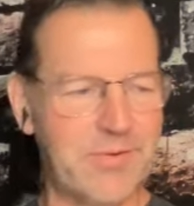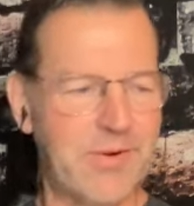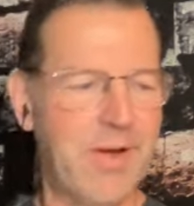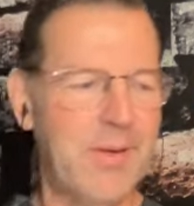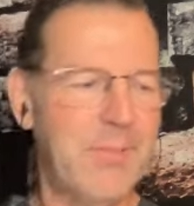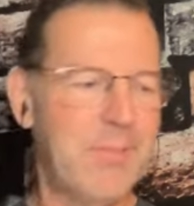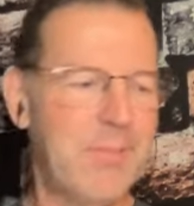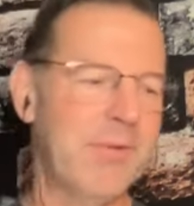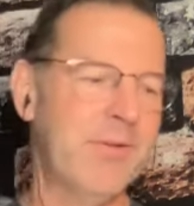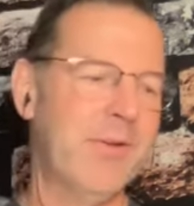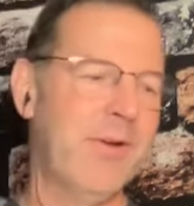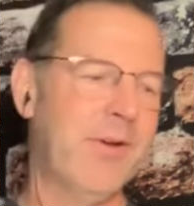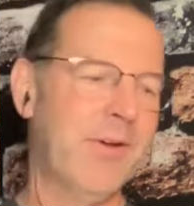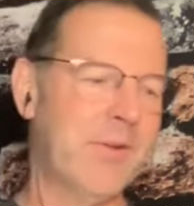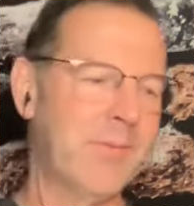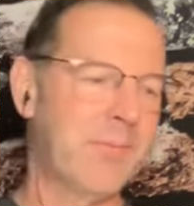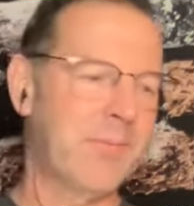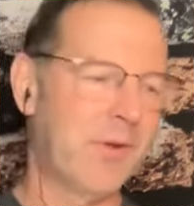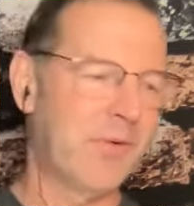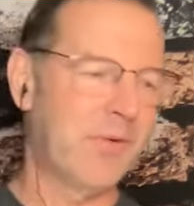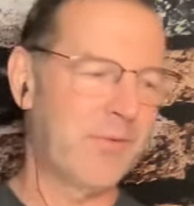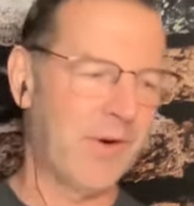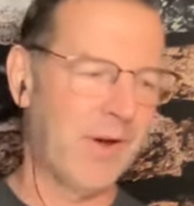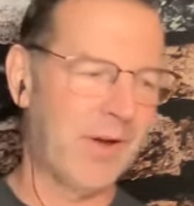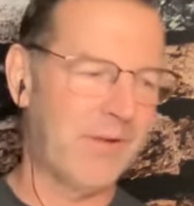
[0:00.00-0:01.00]
And I've been talking
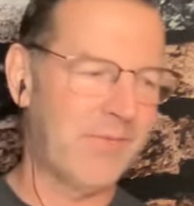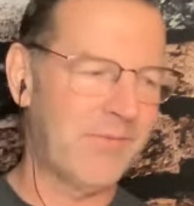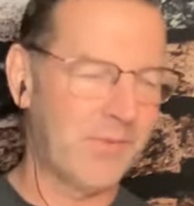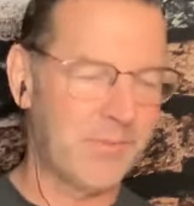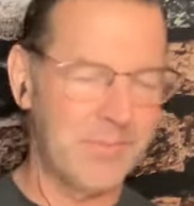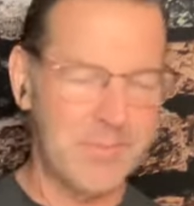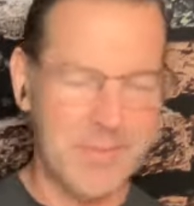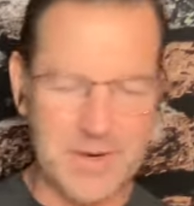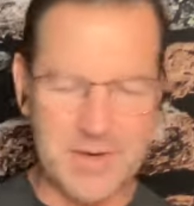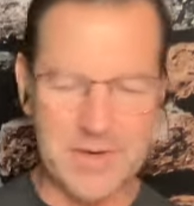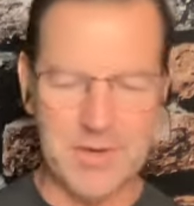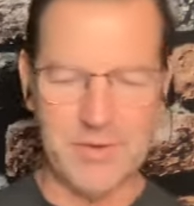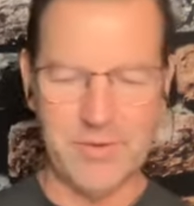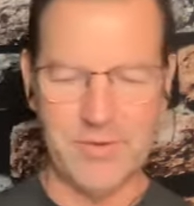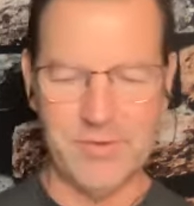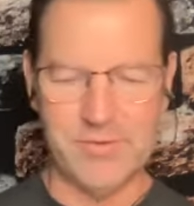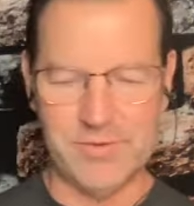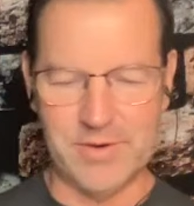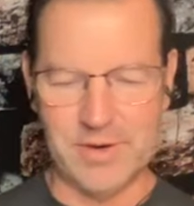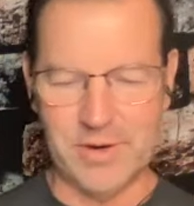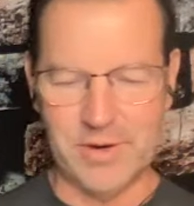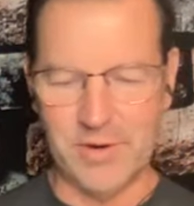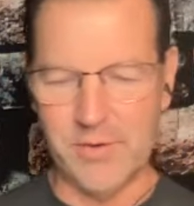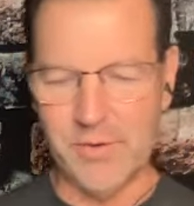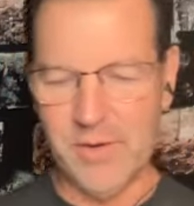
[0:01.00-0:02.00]
about dry eye for many
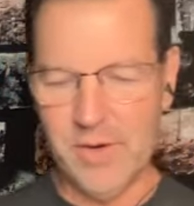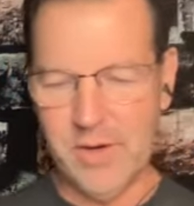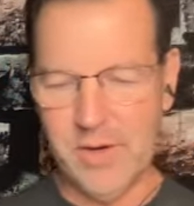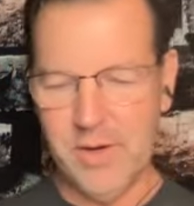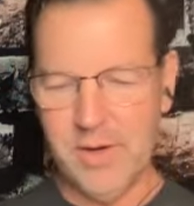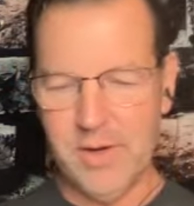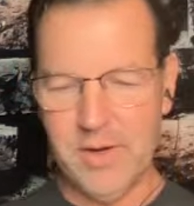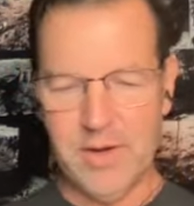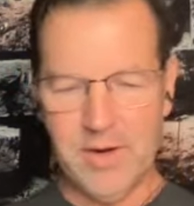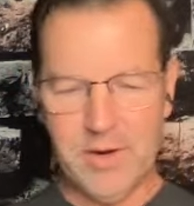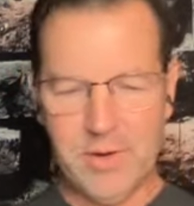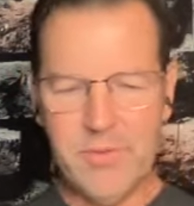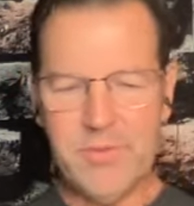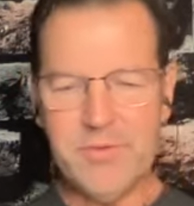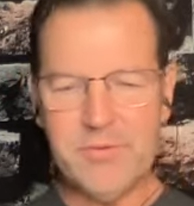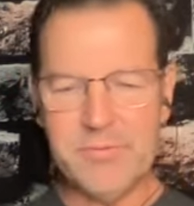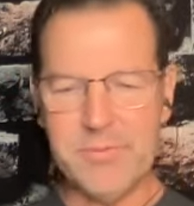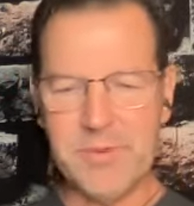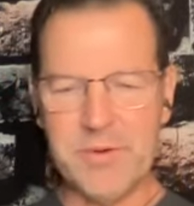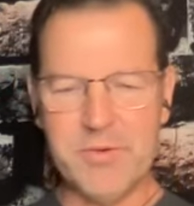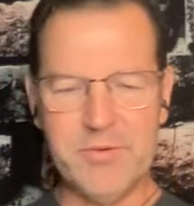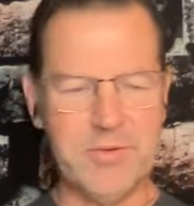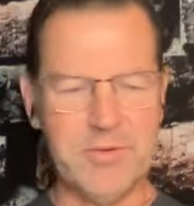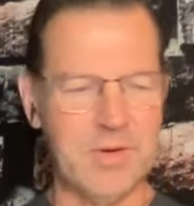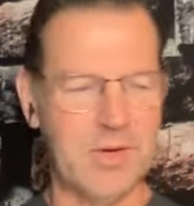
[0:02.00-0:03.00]
years now and always
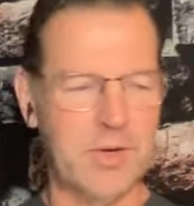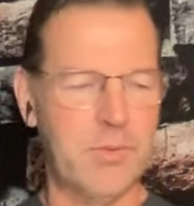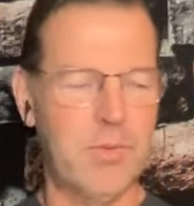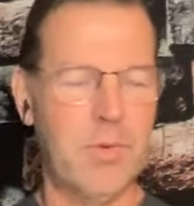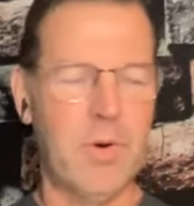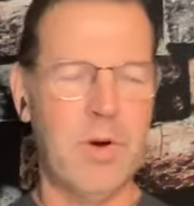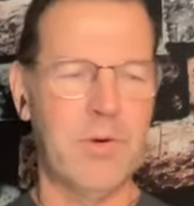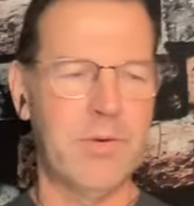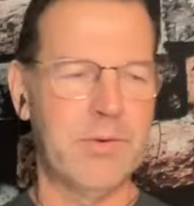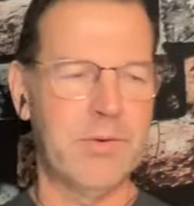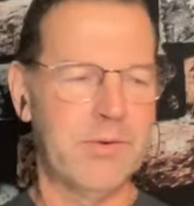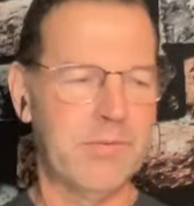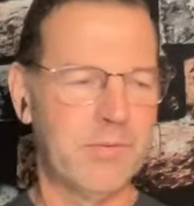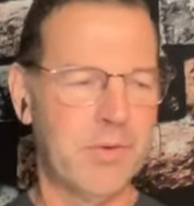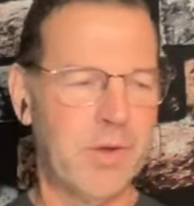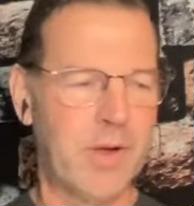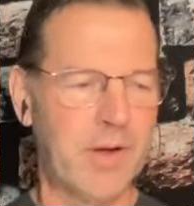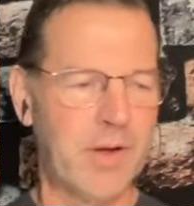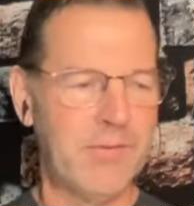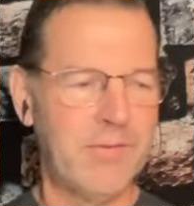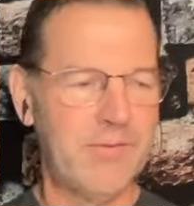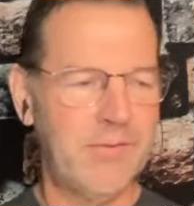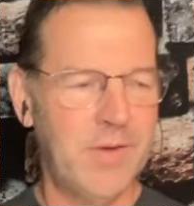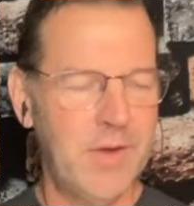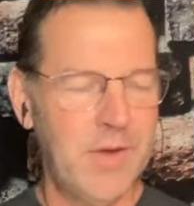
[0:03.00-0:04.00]
mentioning quality of
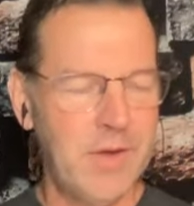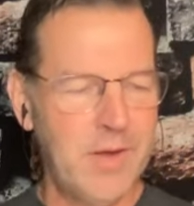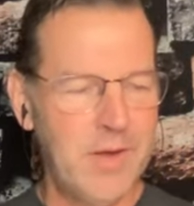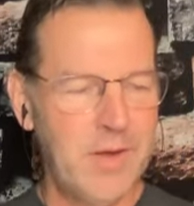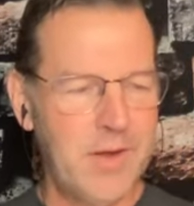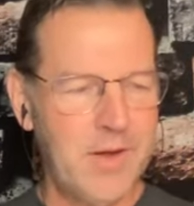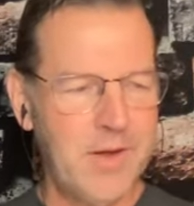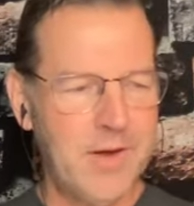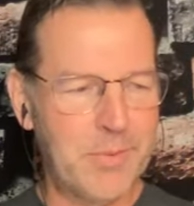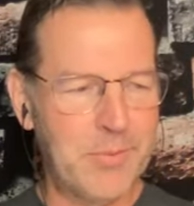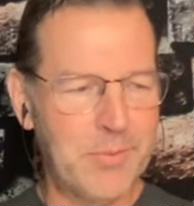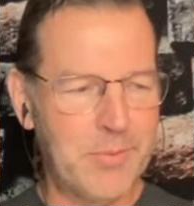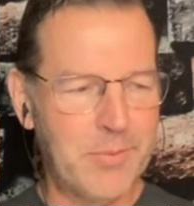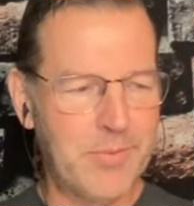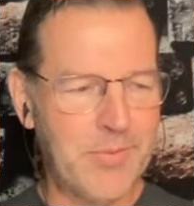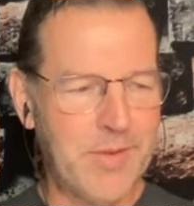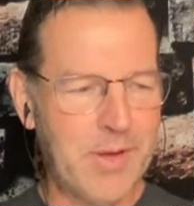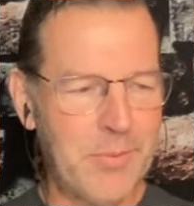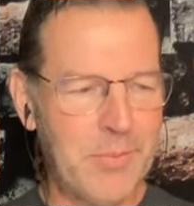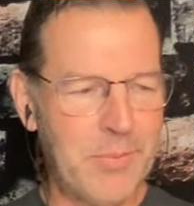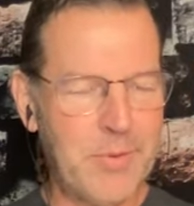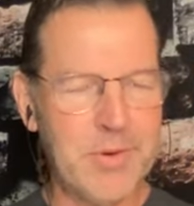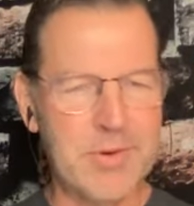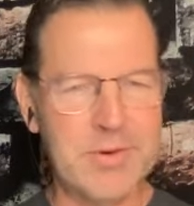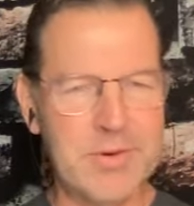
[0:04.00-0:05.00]
life, but
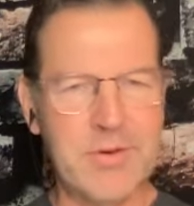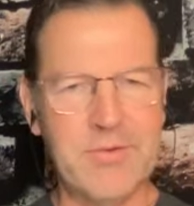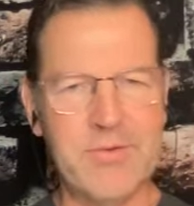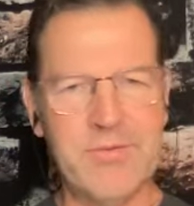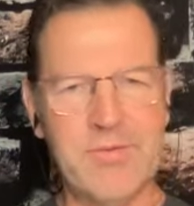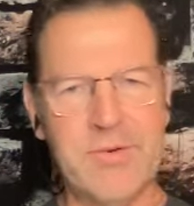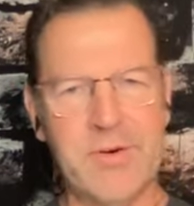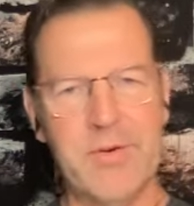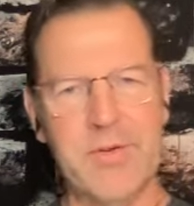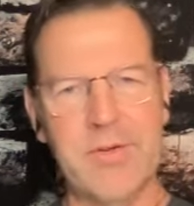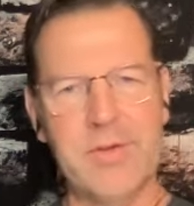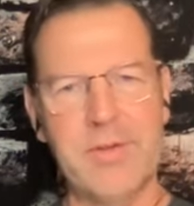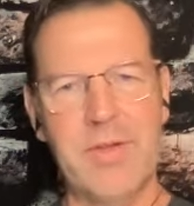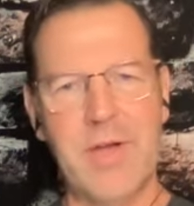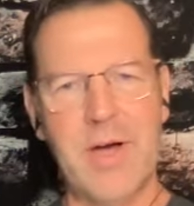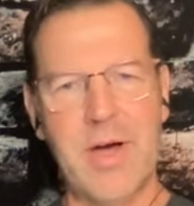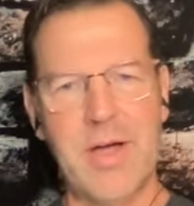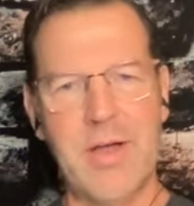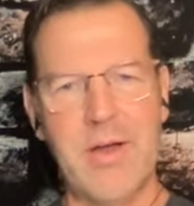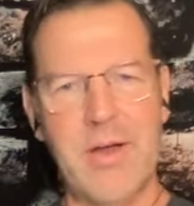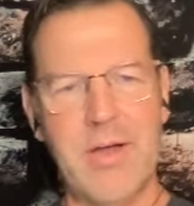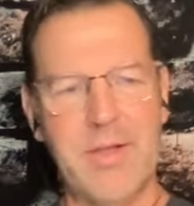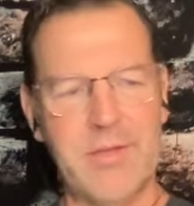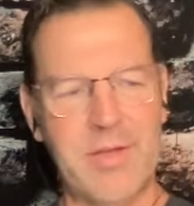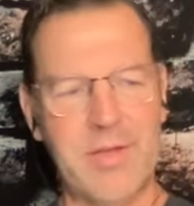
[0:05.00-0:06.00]
without putting necessarily a
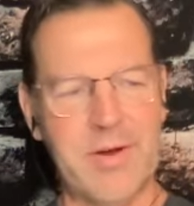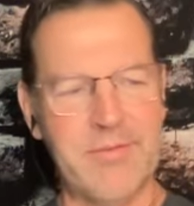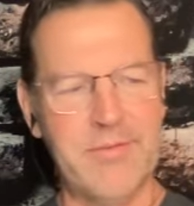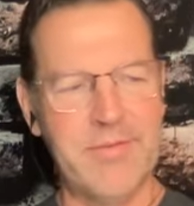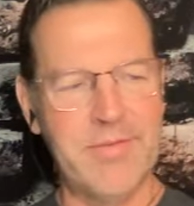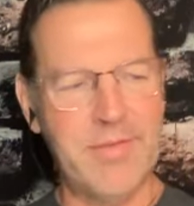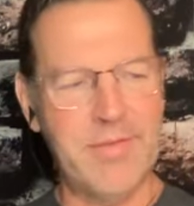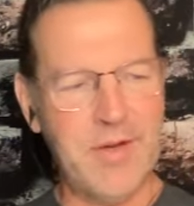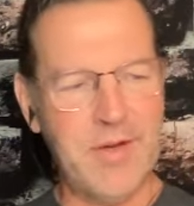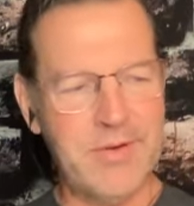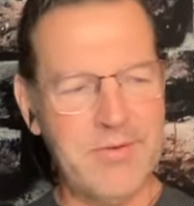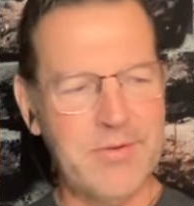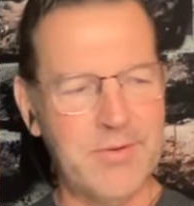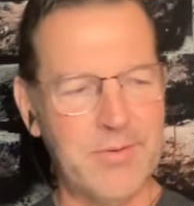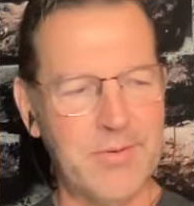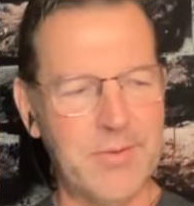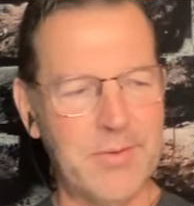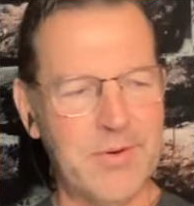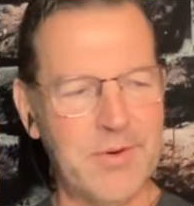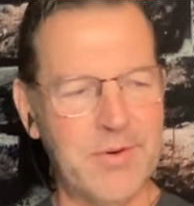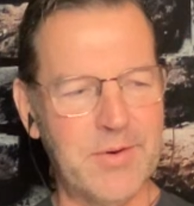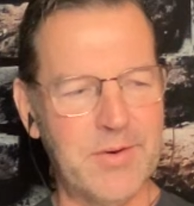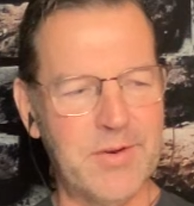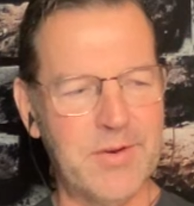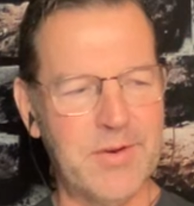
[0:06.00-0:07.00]
lot of thought
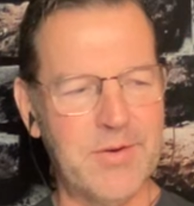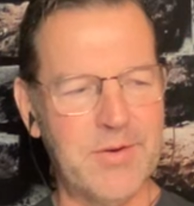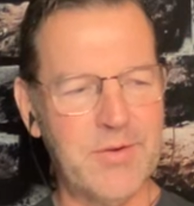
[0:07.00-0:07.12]
to it.